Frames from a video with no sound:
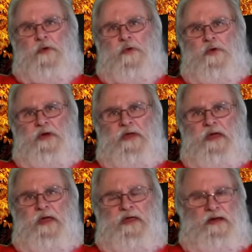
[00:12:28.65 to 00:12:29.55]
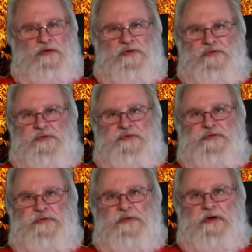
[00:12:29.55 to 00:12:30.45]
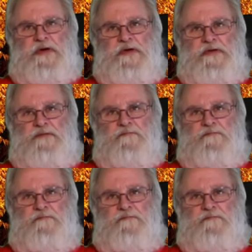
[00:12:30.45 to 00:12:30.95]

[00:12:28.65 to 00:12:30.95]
and I use it to